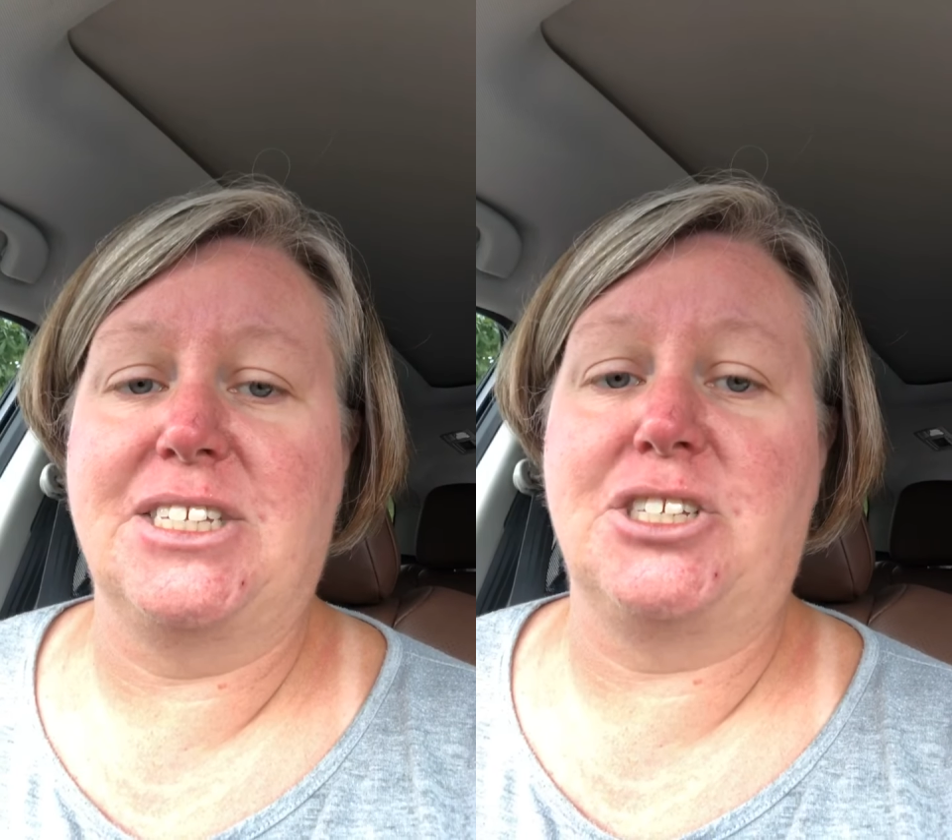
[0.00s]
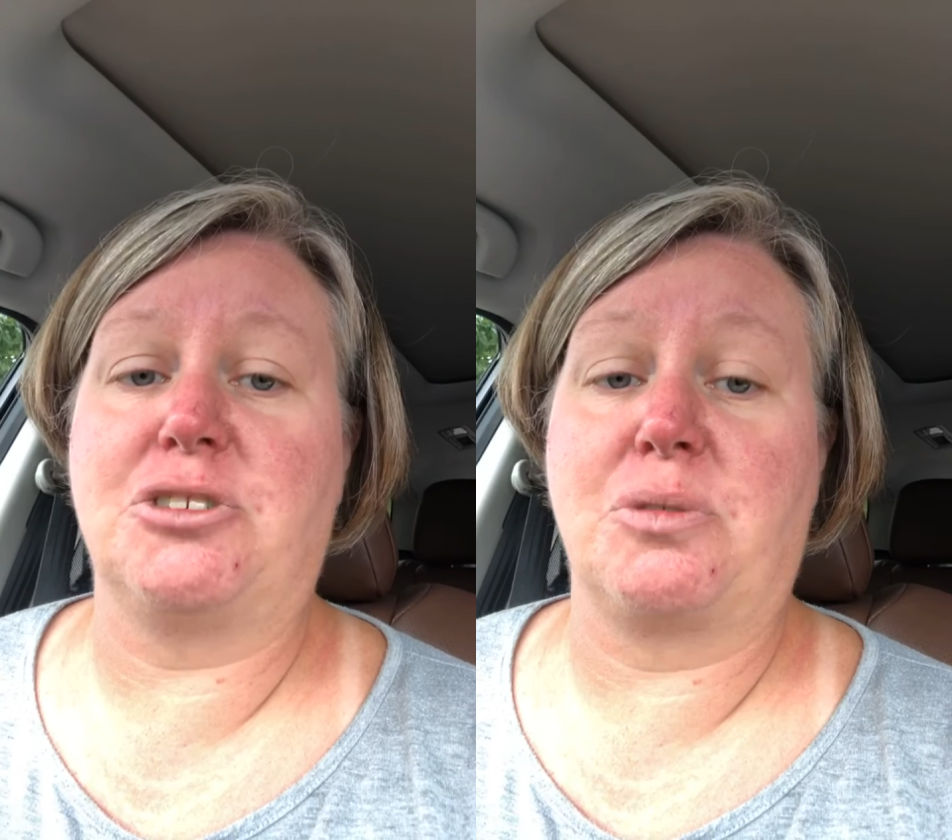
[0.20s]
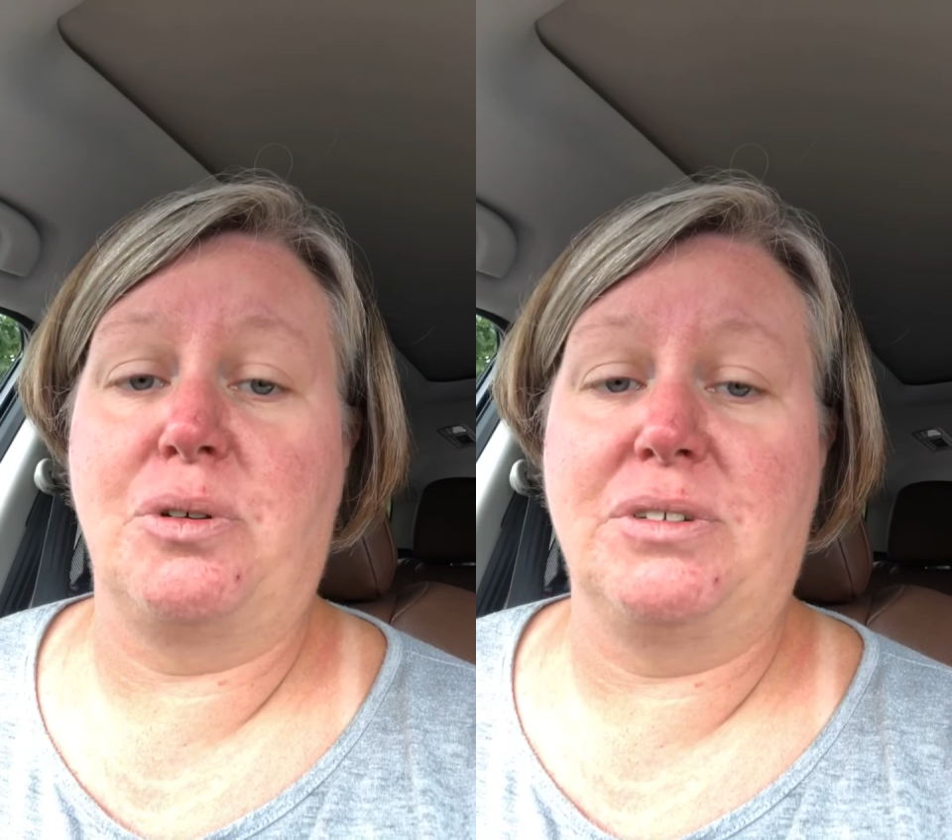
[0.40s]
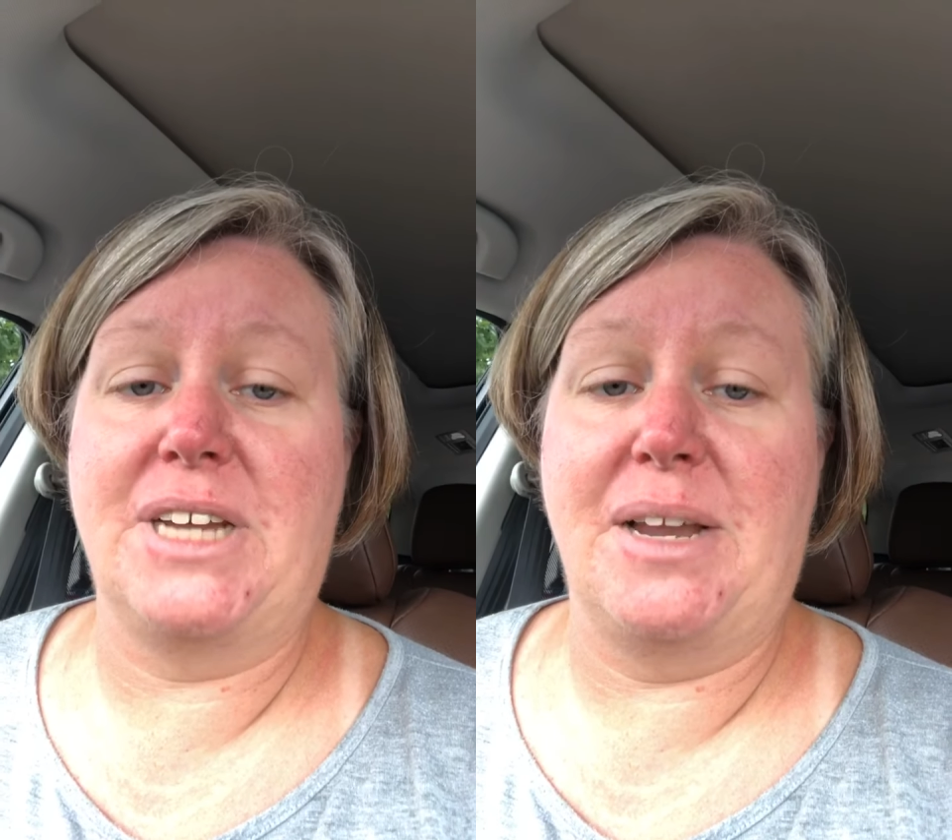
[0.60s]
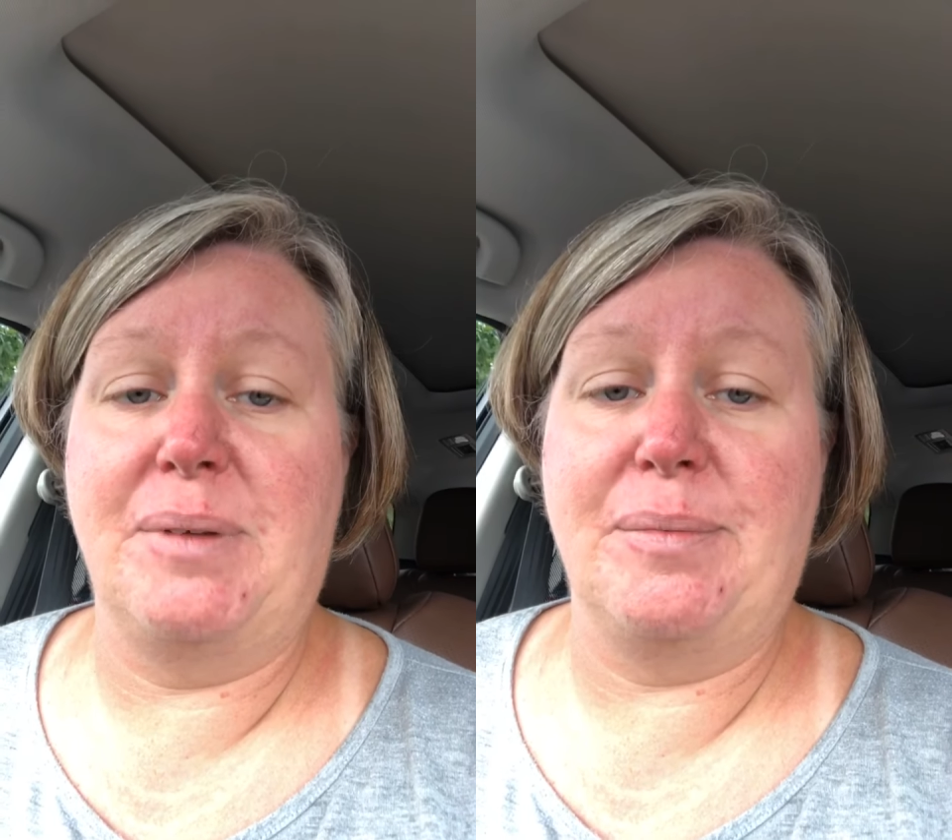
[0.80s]
to stroll
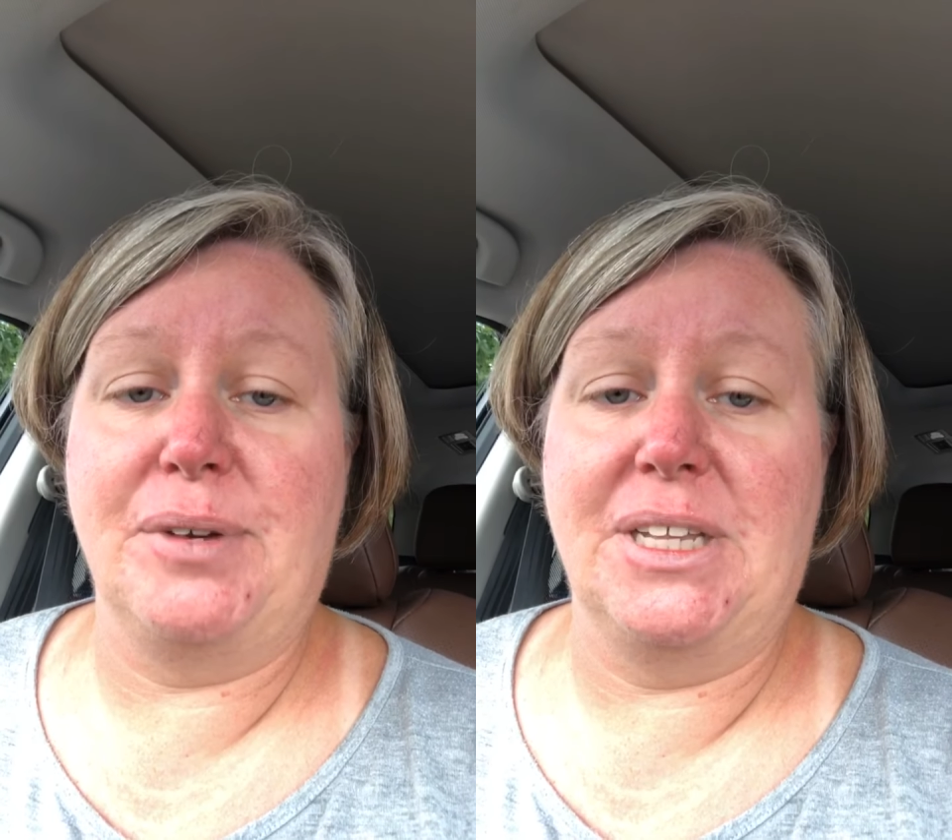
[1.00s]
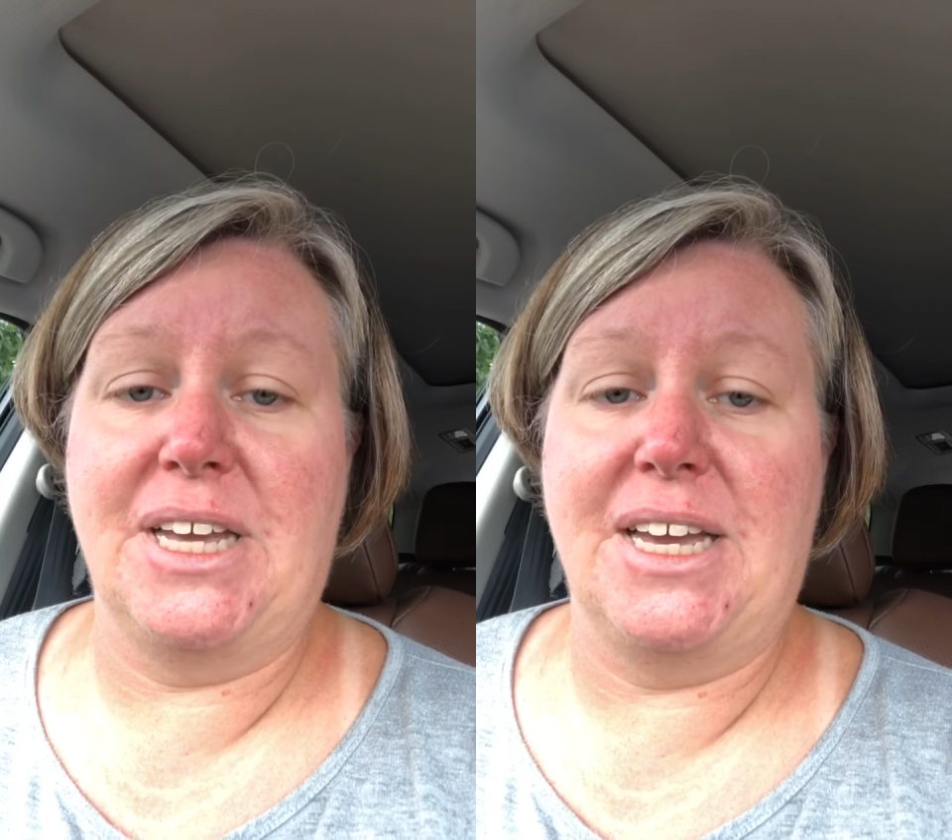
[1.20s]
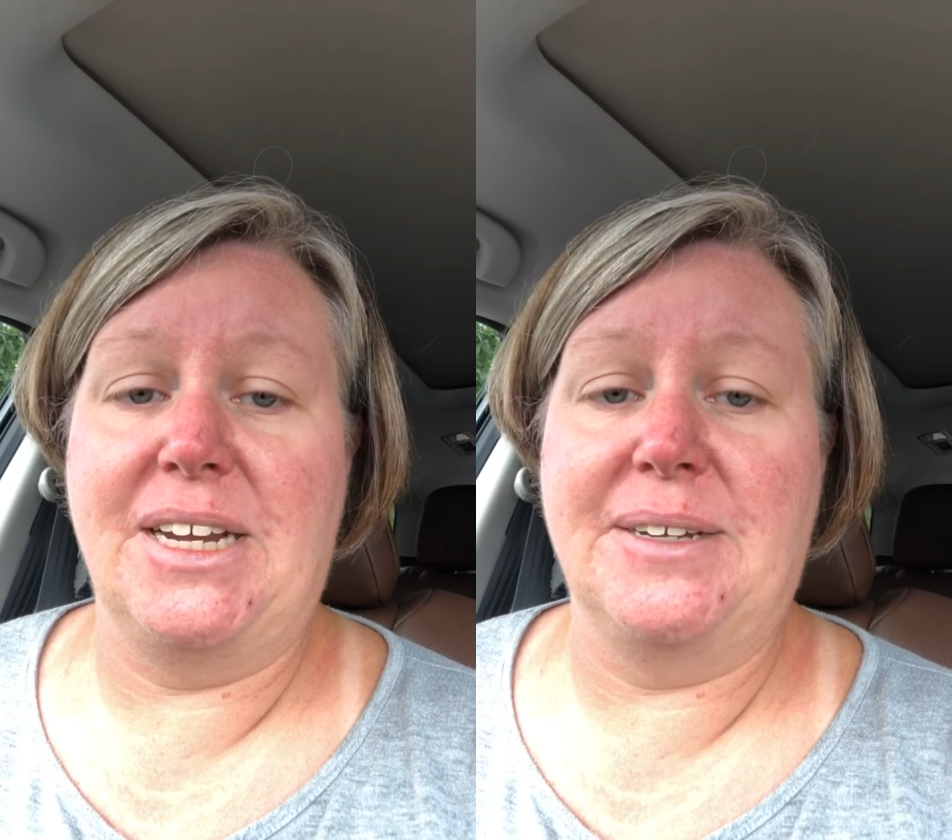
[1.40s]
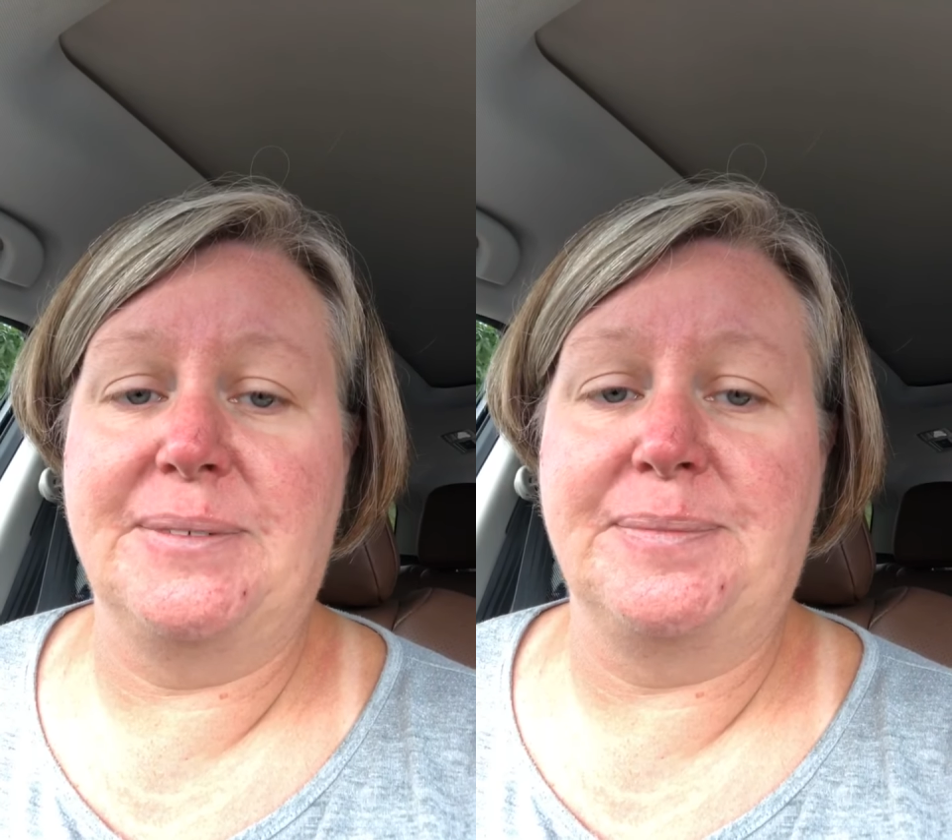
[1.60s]
down memory lane